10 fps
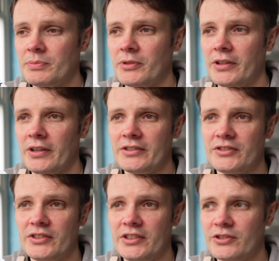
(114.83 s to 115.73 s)
but
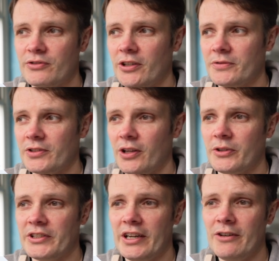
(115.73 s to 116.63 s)
as these graphs are
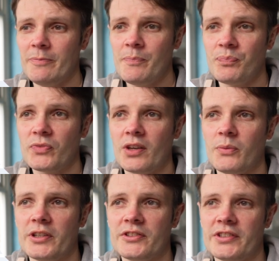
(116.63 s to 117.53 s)
lowered down,
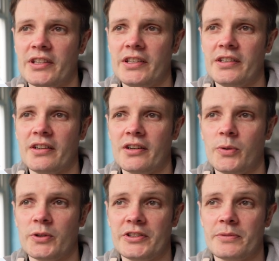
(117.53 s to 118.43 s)
we can see a
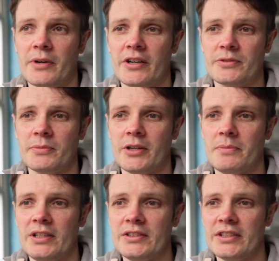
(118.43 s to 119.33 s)
quality comparison by
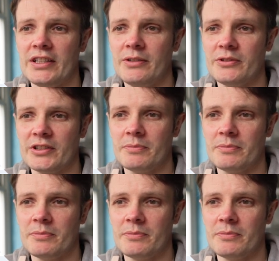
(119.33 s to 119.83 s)
ability. You can see